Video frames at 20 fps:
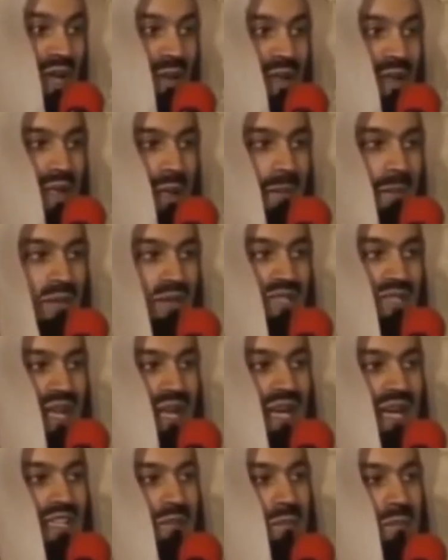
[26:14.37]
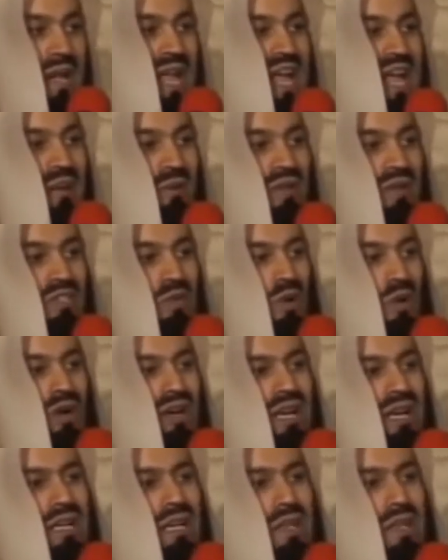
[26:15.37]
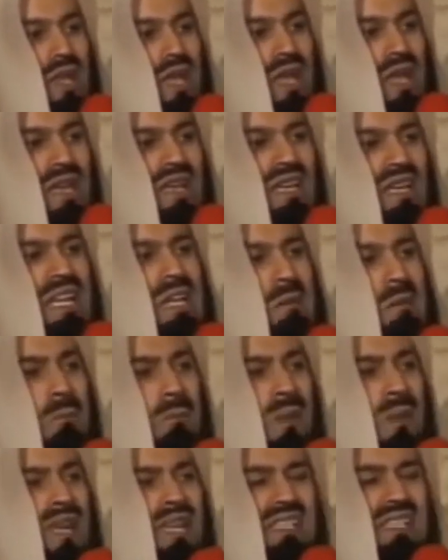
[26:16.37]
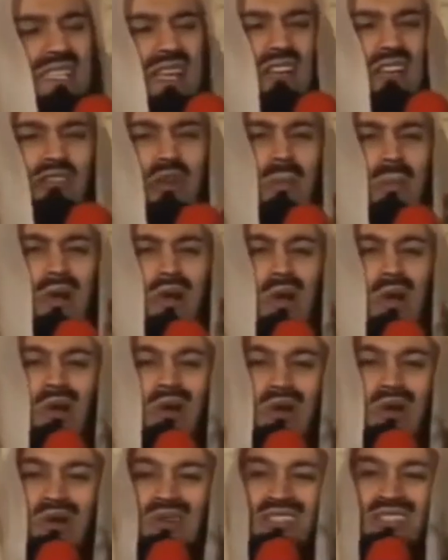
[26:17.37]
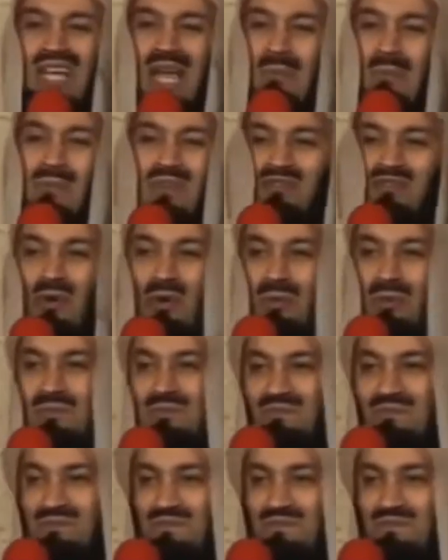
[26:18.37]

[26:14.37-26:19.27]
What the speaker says: way because Allah's plan was already there in place from a long, long time before.